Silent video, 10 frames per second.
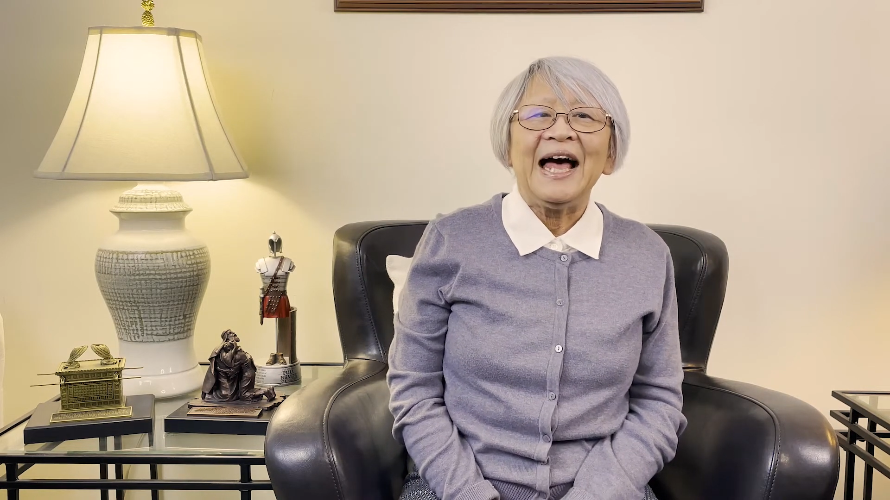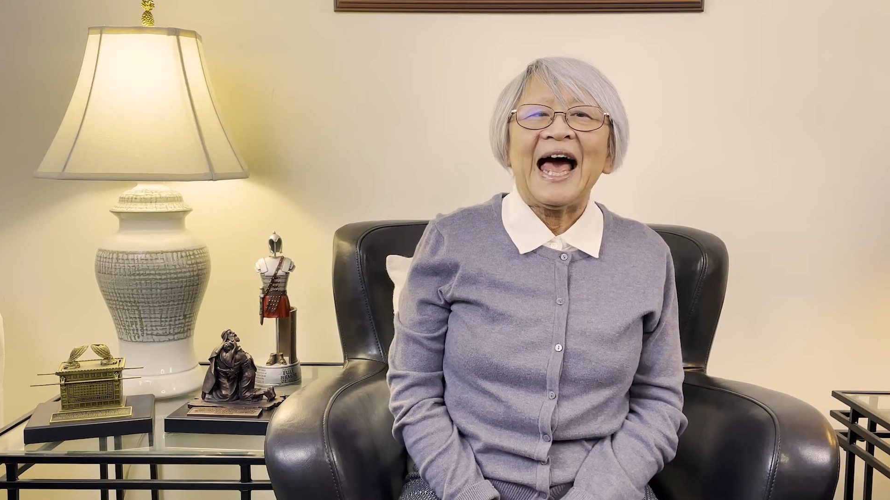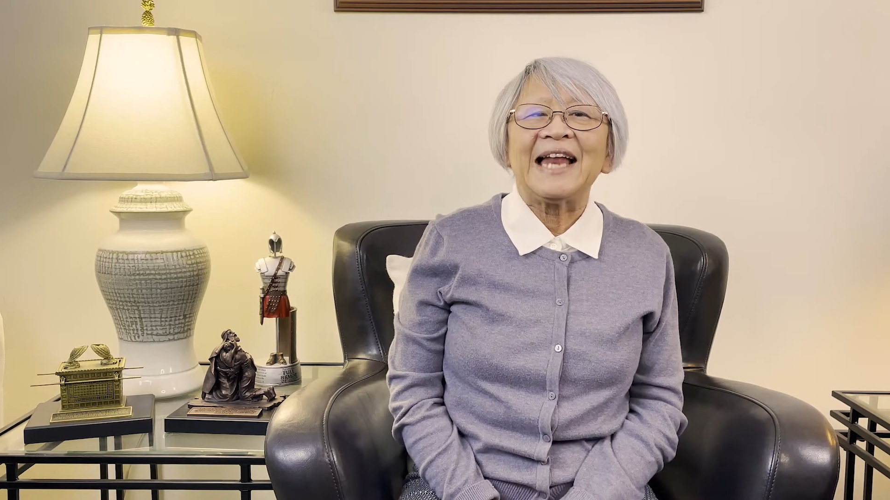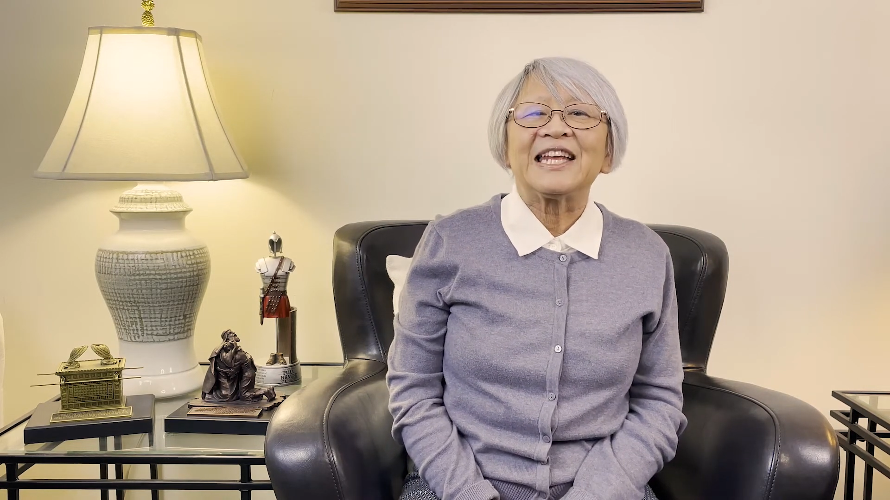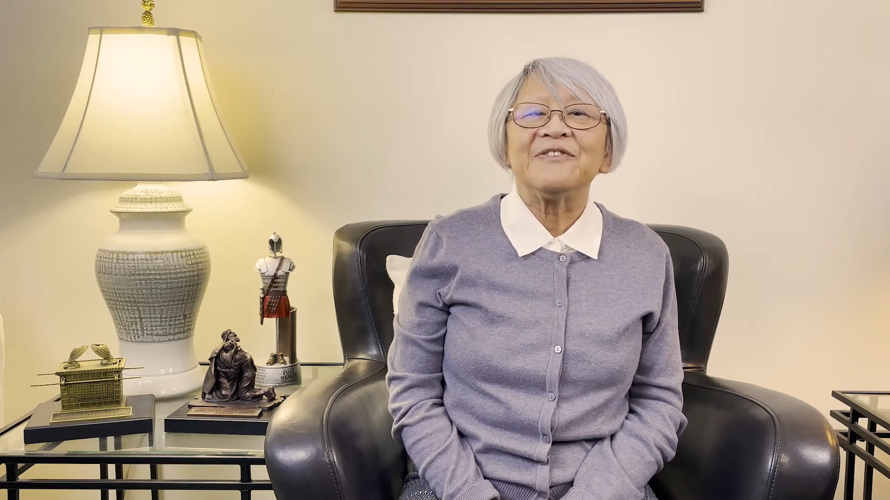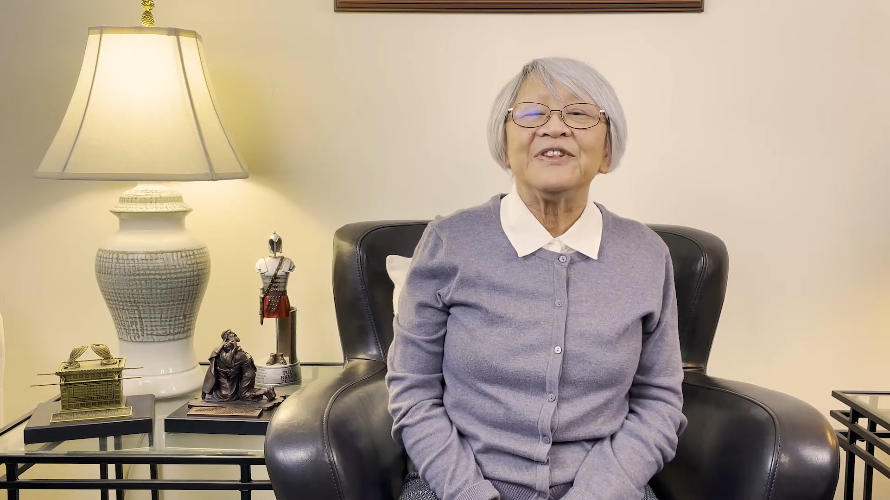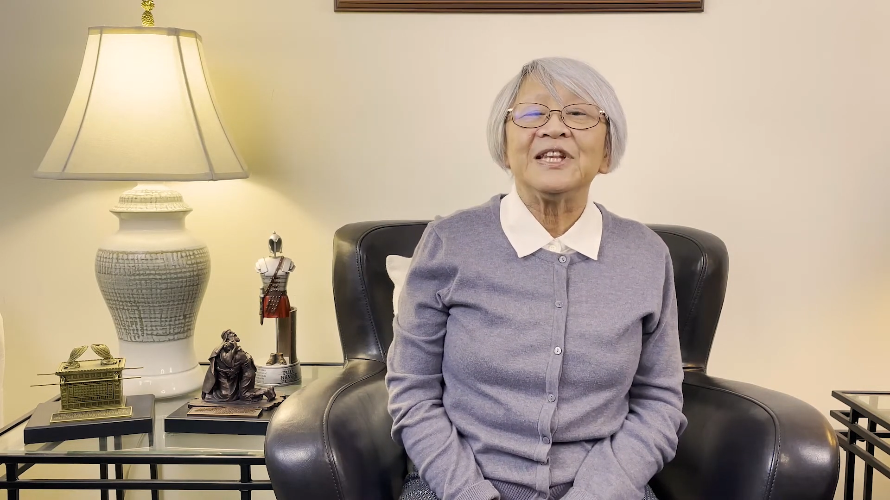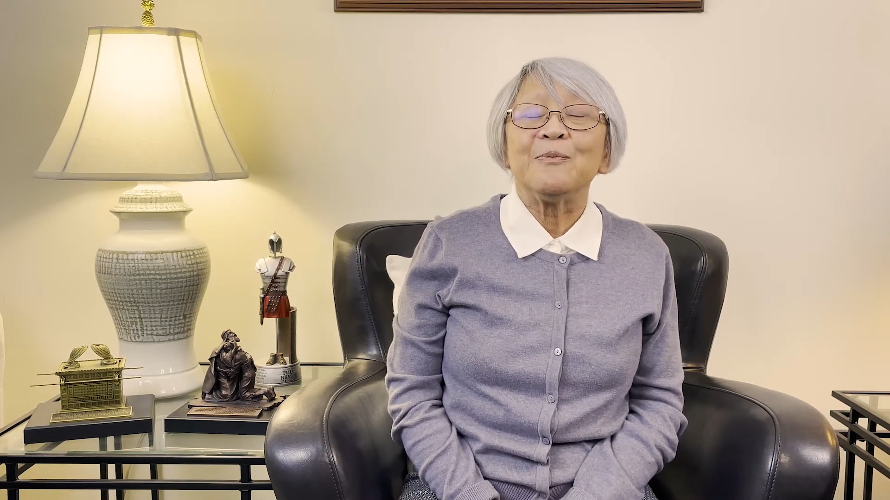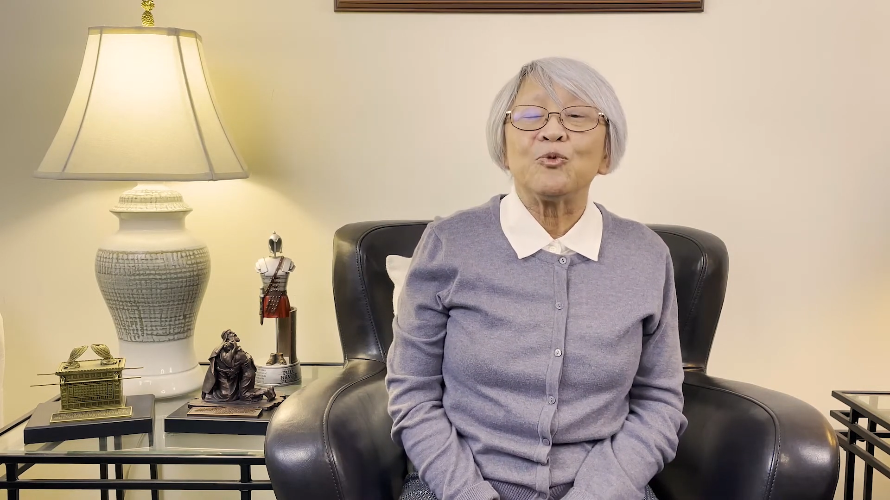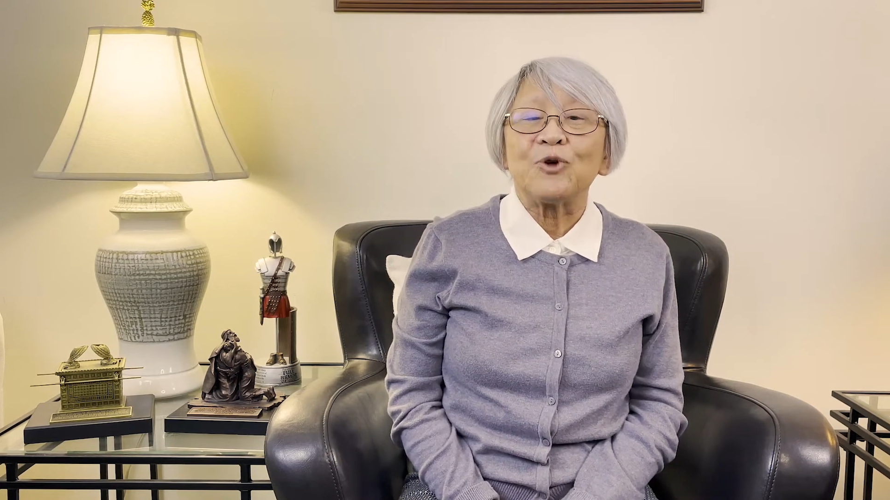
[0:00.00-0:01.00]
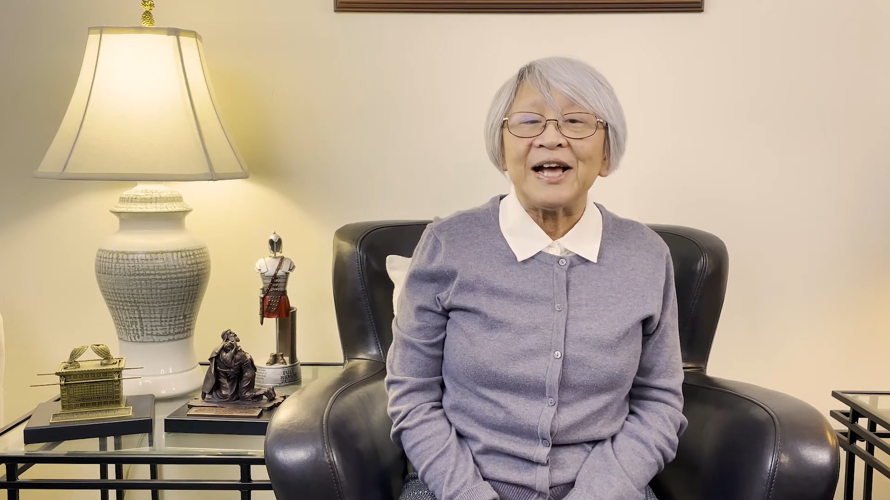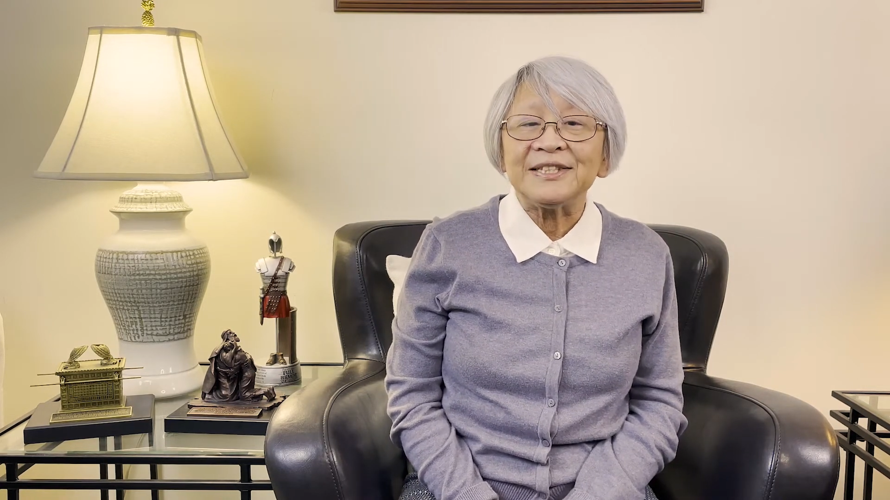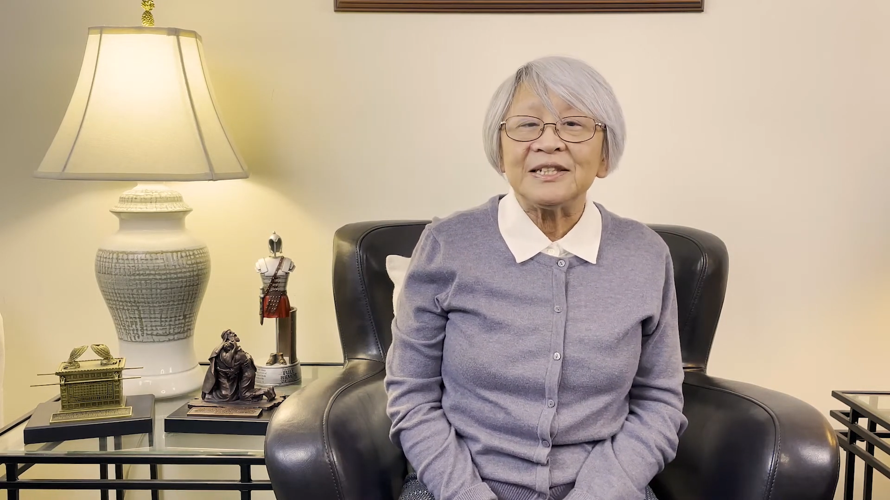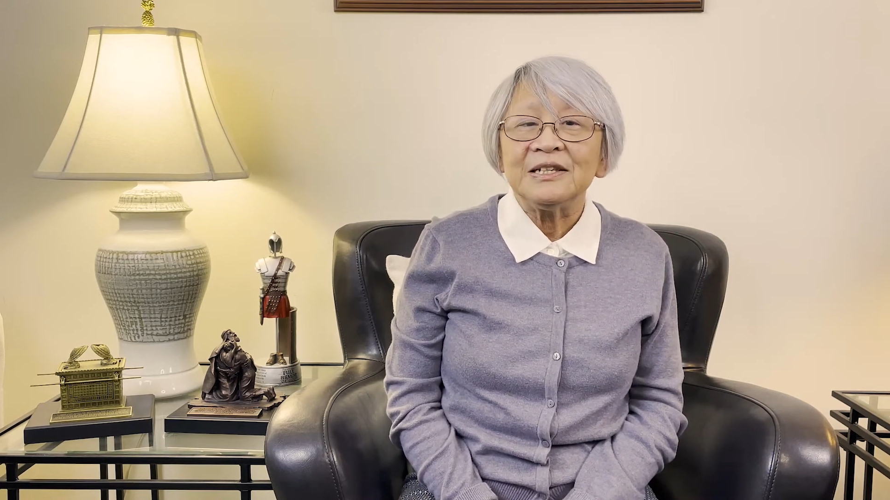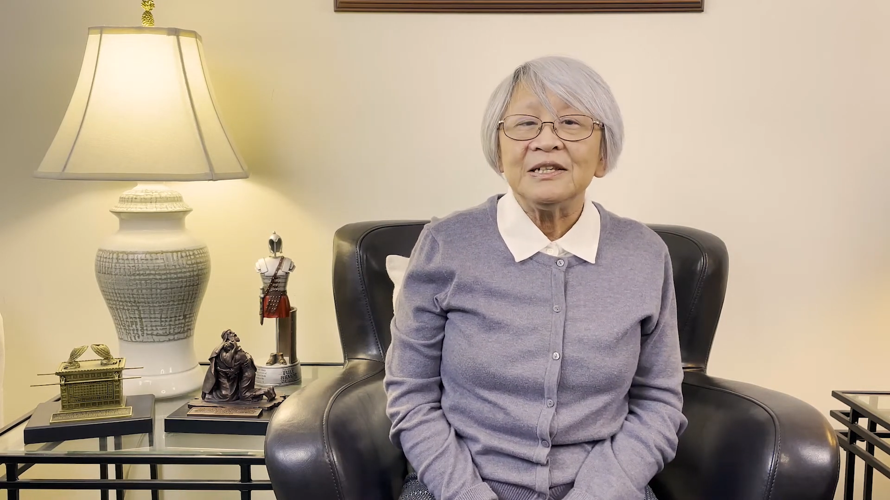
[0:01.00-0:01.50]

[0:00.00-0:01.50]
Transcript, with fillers: had given them rest,